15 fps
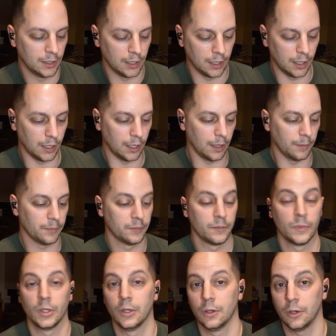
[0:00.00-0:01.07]

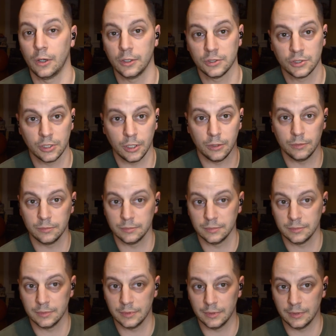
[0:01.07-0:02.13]
Also,
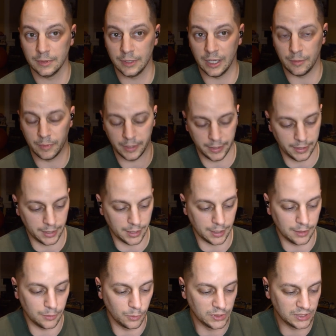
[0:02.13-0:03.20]
got my
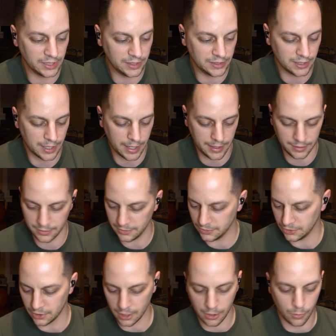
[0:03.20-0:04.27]
whiskey tonight,
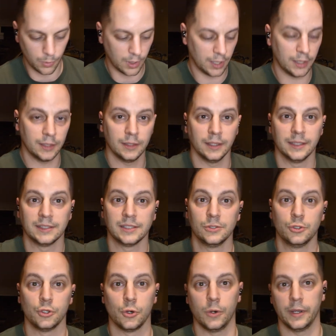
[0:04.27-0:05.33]
so let's
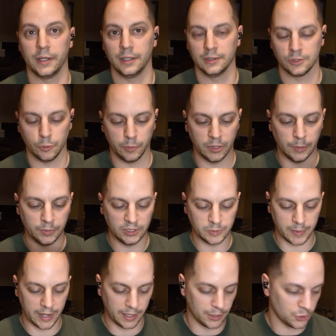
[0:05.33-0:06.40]
enjoy. Let's open up this
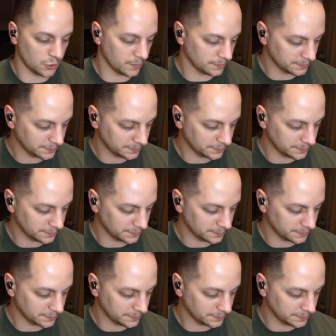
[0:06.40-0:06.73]
package.